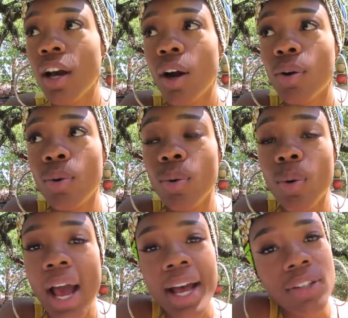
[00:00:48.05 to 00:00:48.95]
who
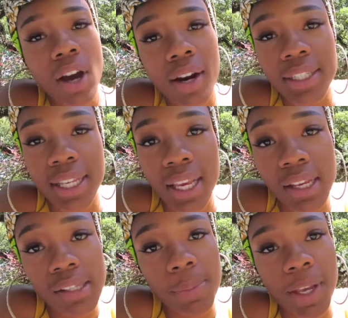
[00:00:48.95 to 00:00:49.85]
has hard
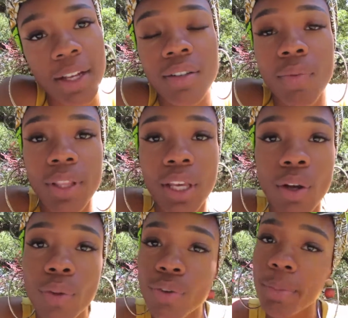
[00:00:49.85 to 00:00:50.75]
days because of what they go
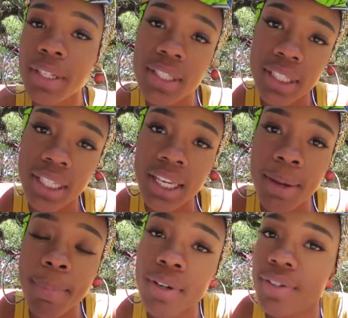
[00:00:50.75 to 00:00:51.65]
through mentally and
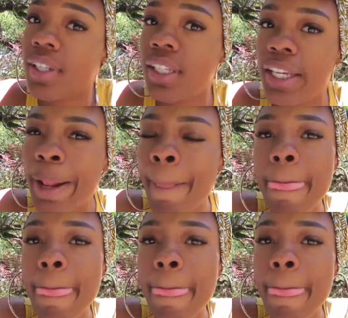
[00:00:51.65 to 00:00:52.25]
personally.